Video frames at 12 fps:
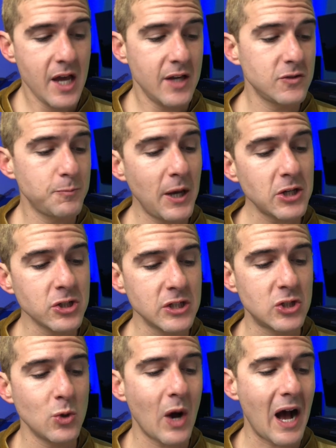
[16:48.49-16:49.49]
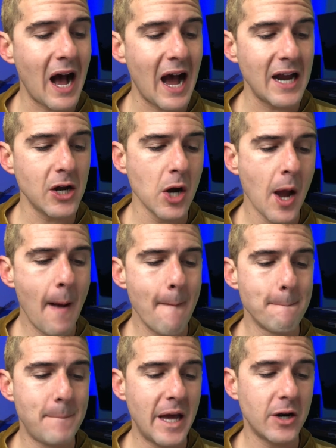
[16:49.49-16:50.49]
especially to a higher,
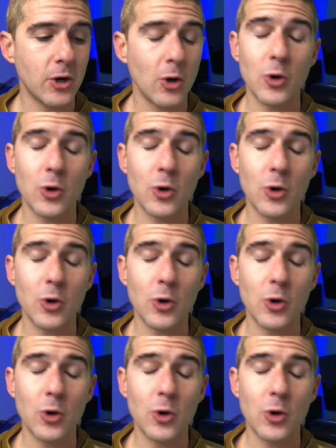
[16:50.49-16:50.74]
better,